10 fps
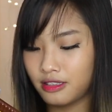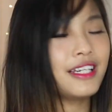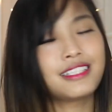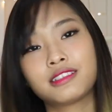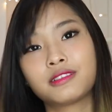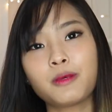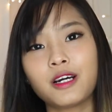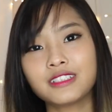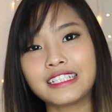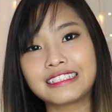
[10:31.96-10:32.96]
It
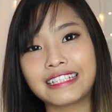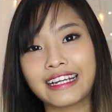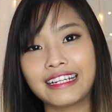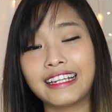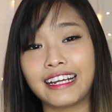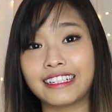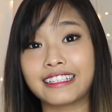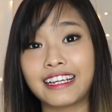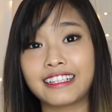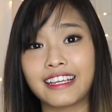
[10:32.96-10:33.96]
smells exactly like the
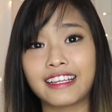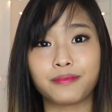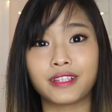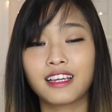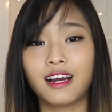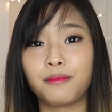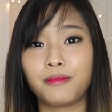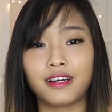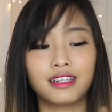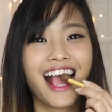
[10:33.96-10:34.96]
Yan Yan, the cup
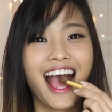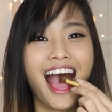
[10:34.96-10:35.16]
one.